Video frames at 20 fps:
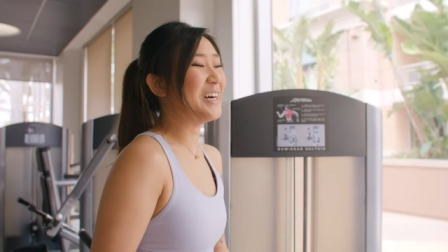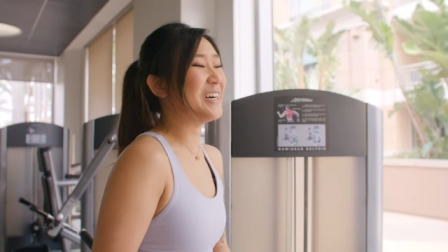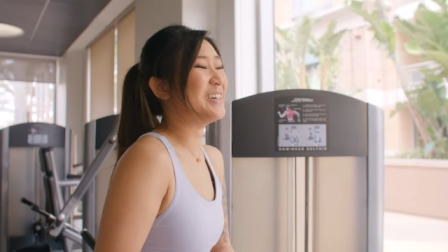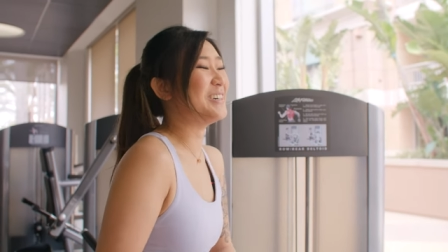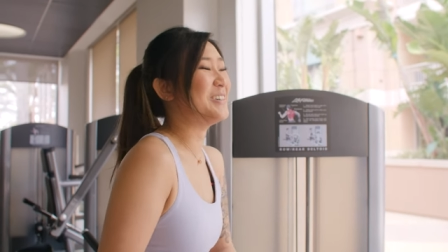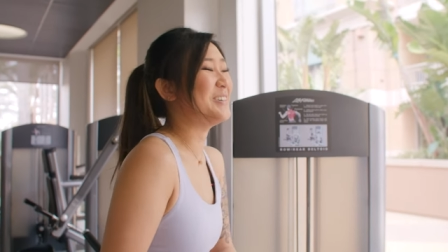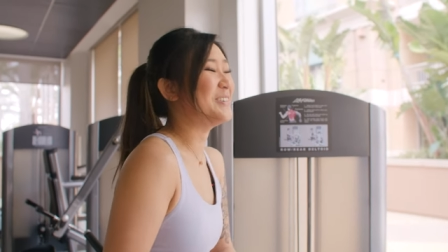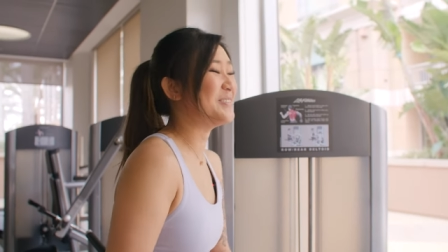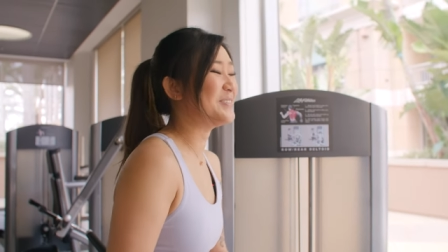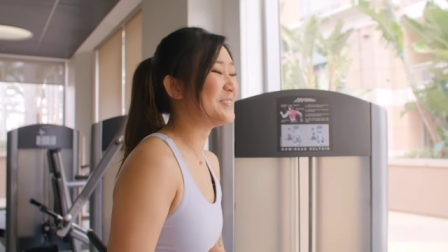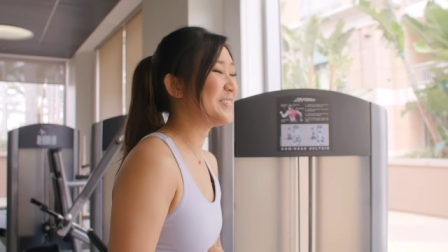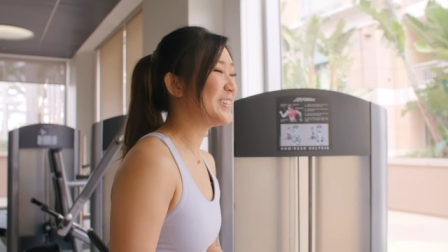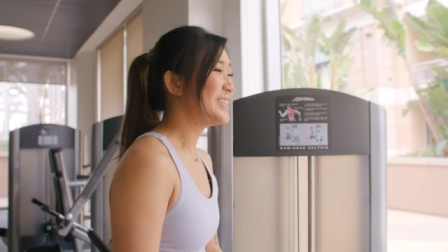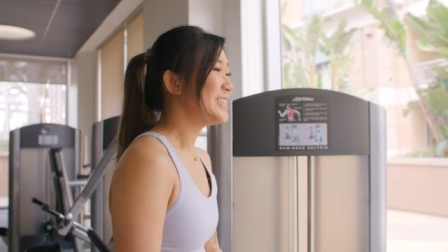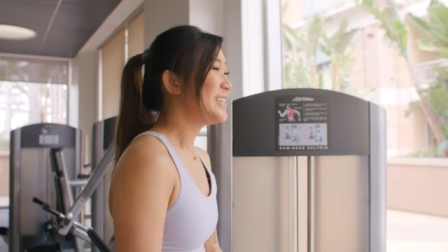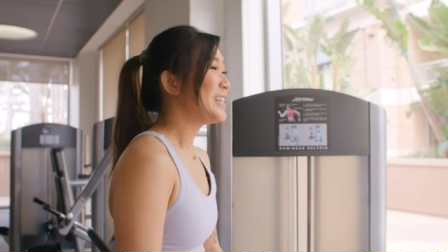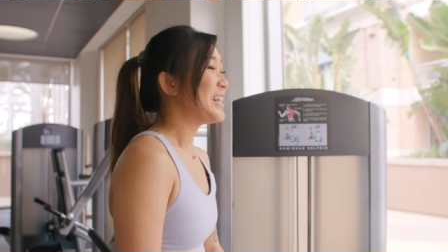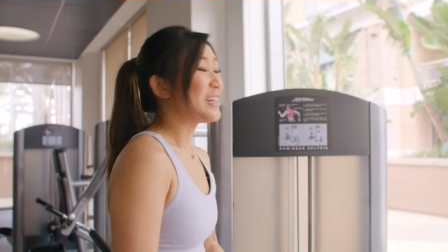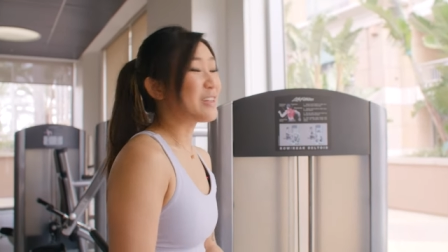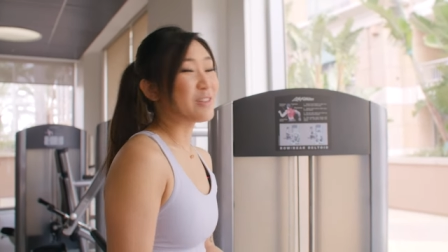Um,
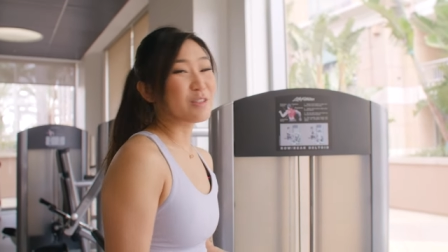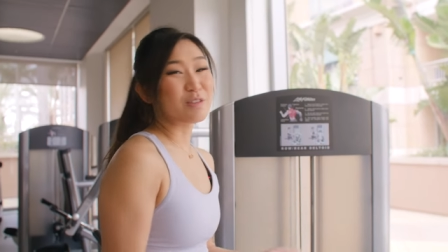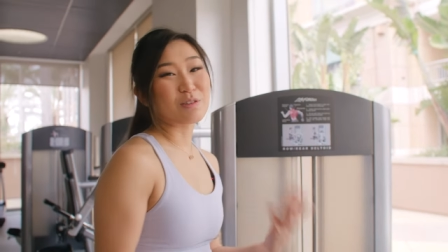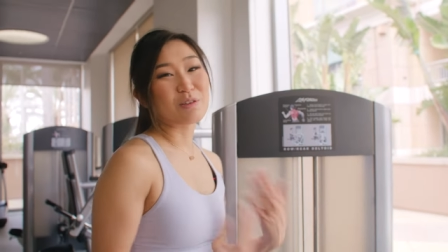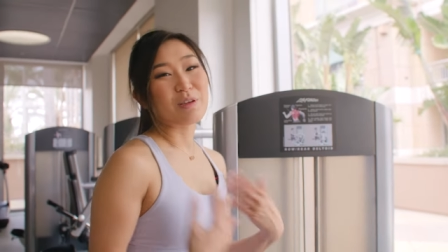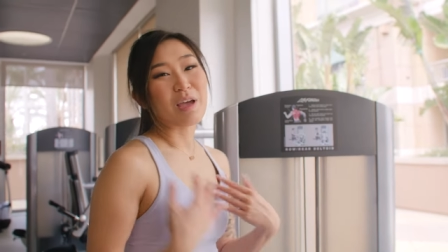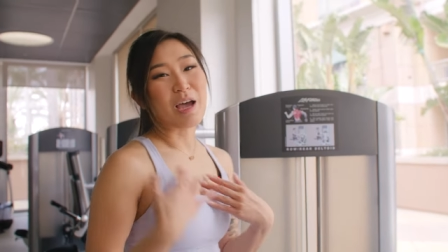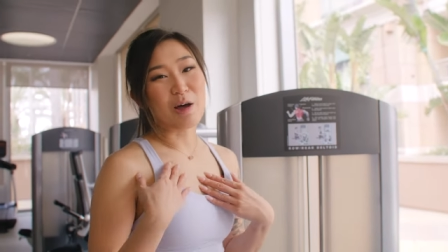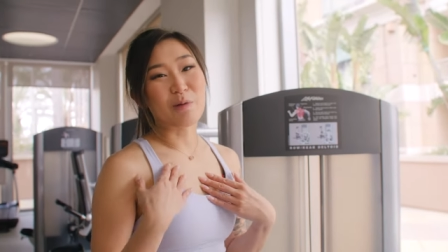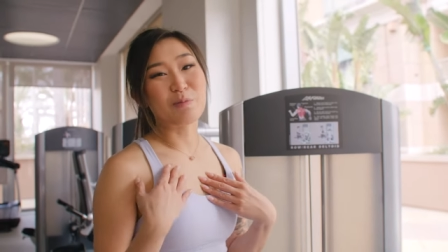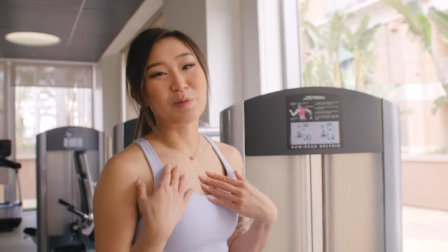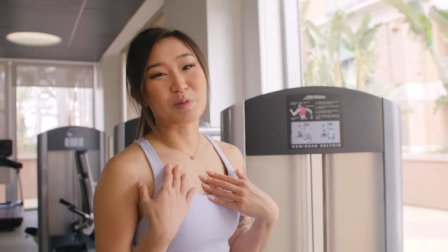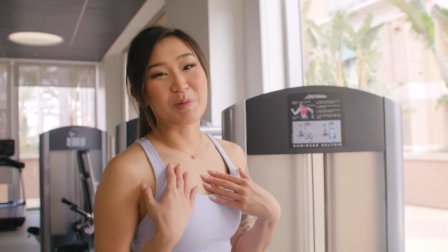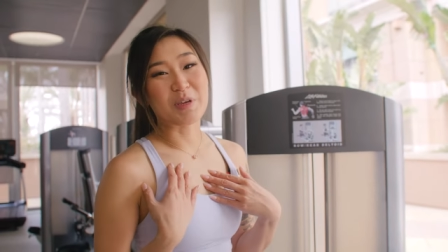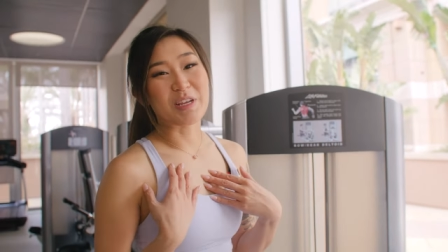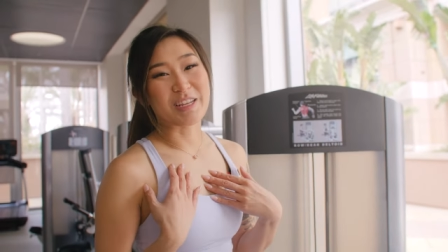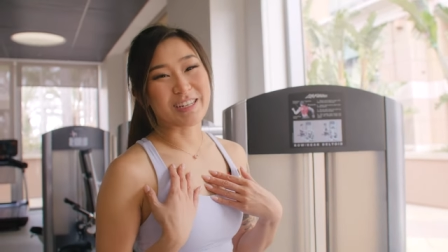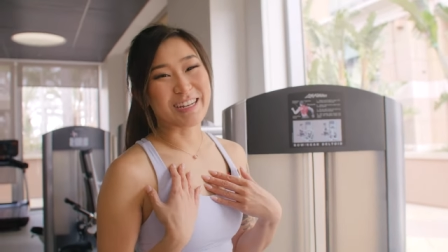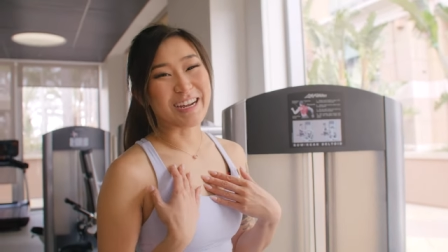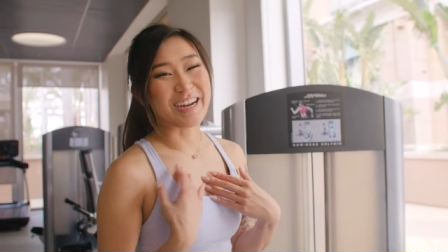helps being
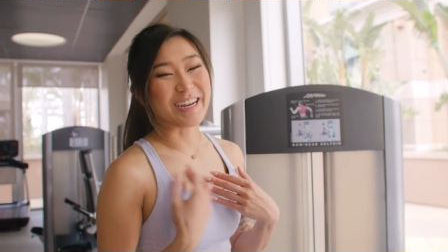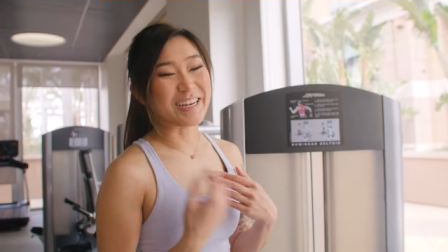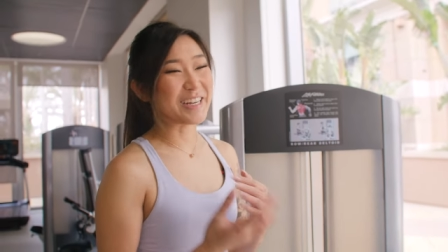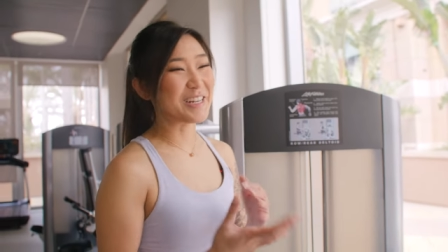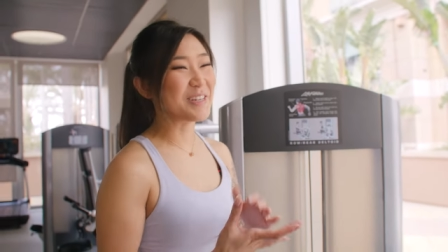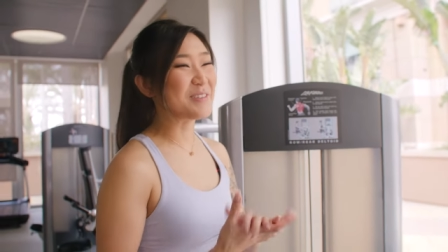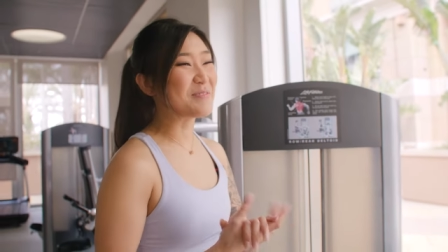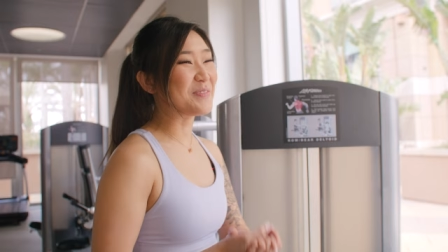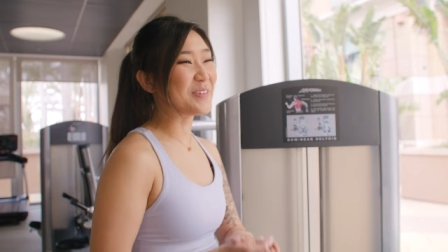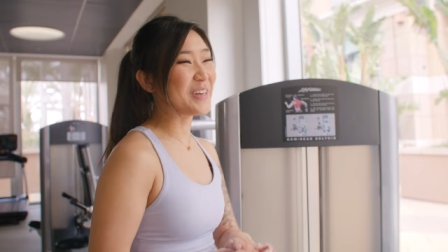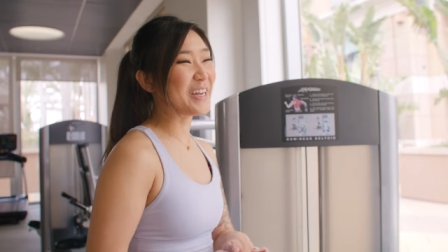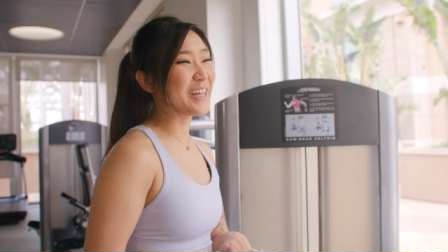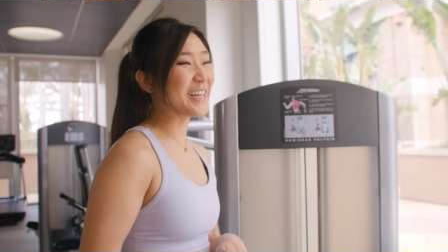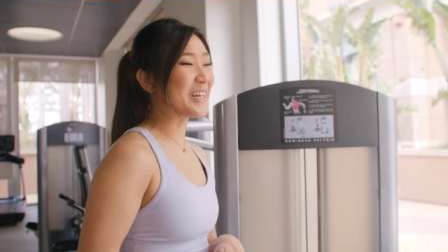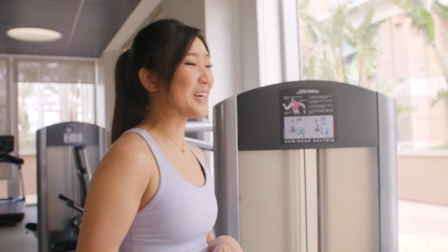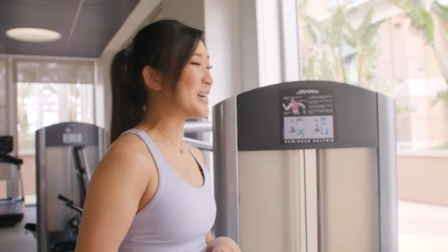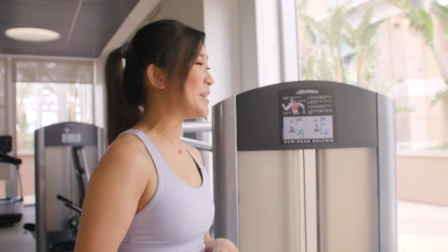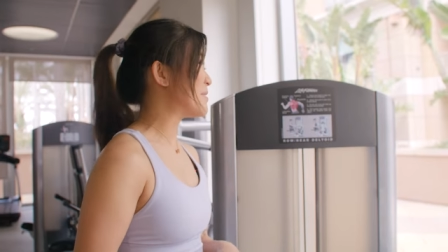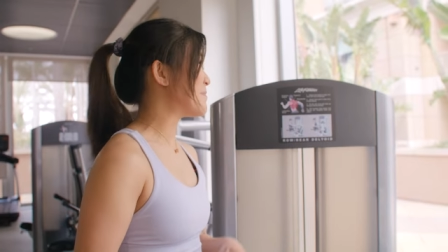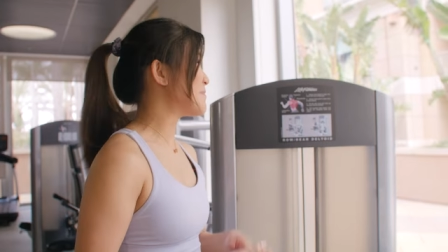tiny, but
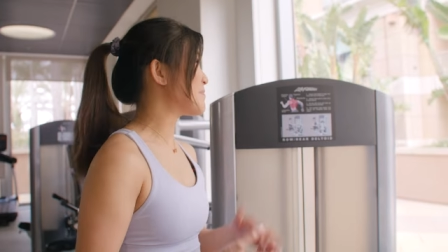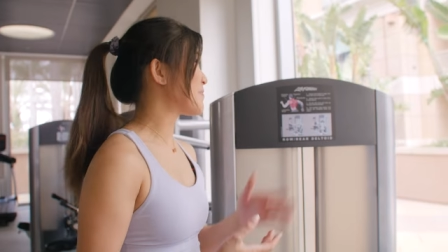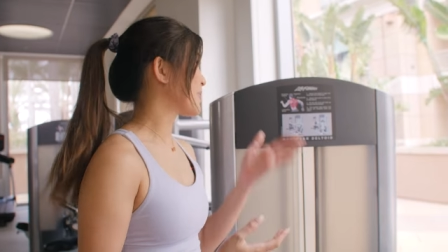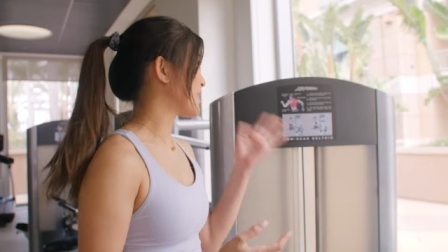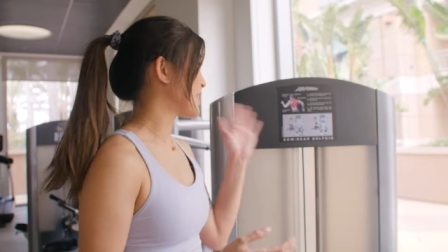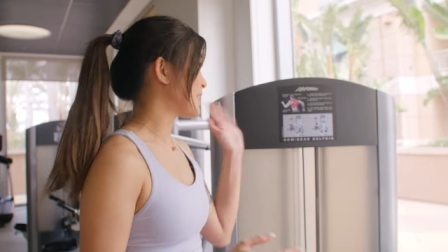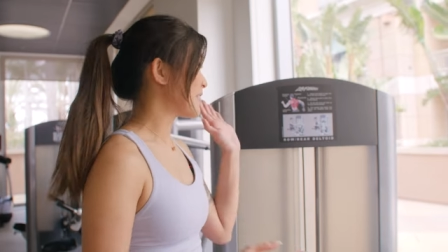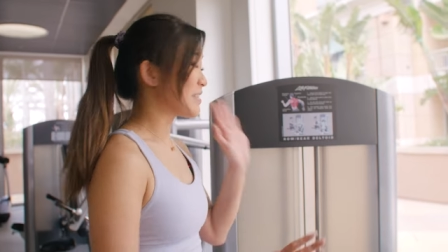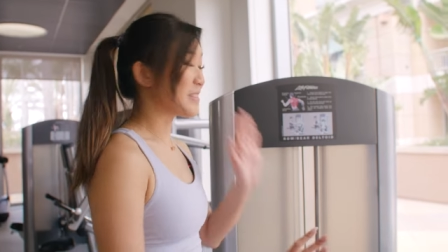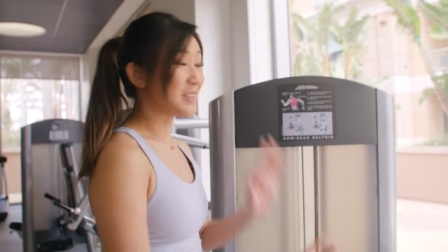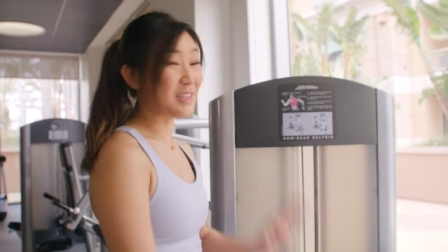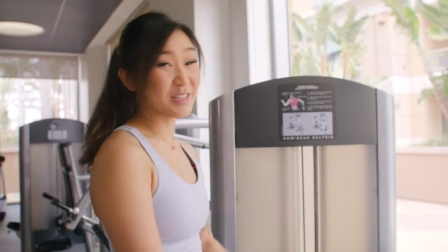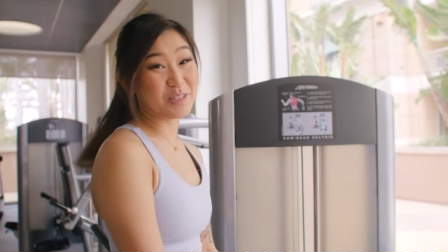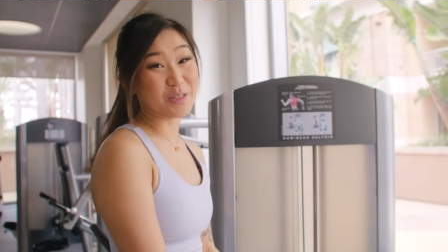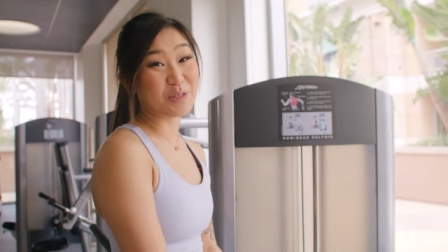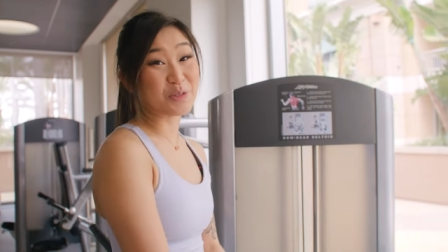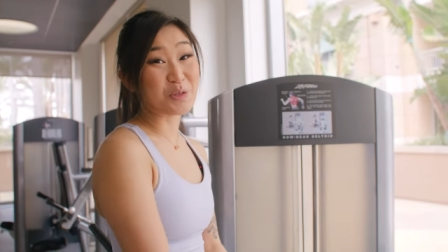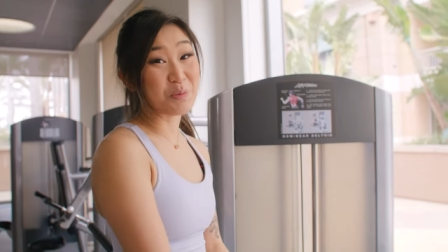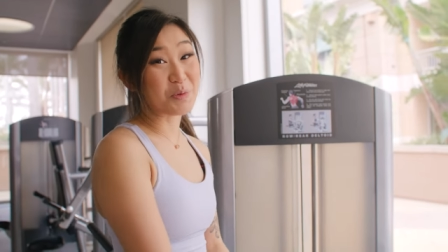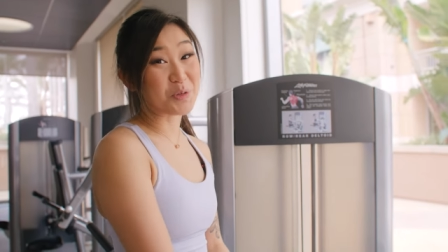um, this is
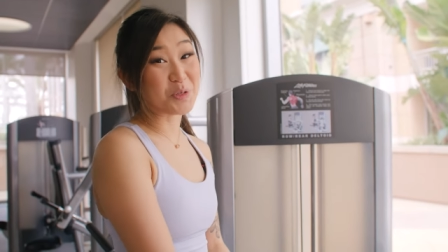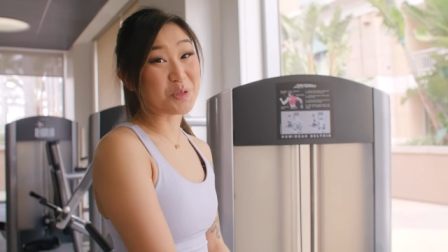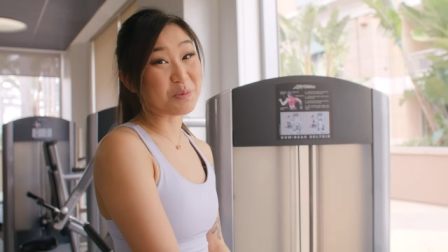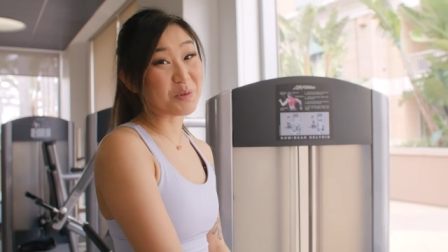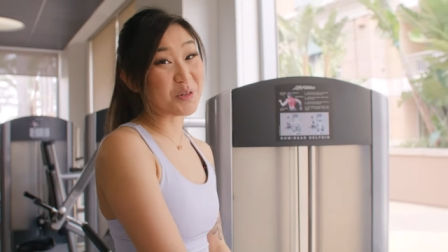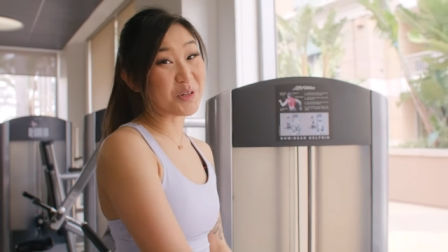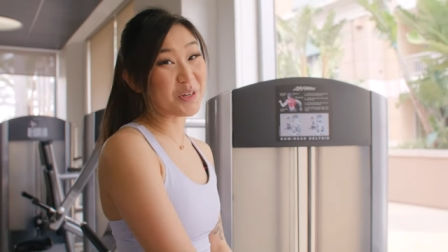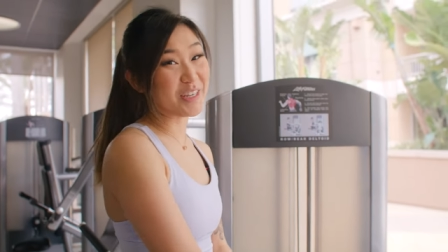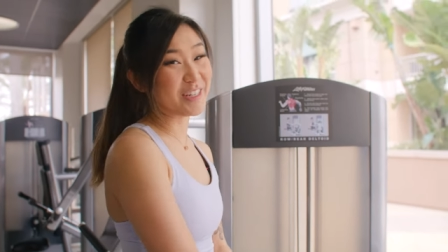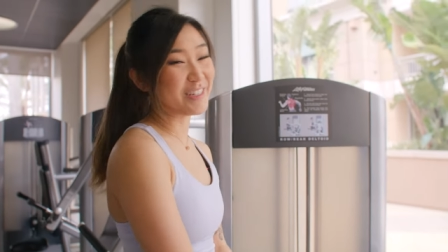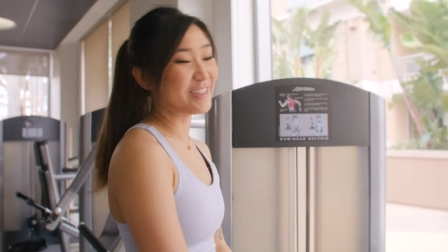super, super good.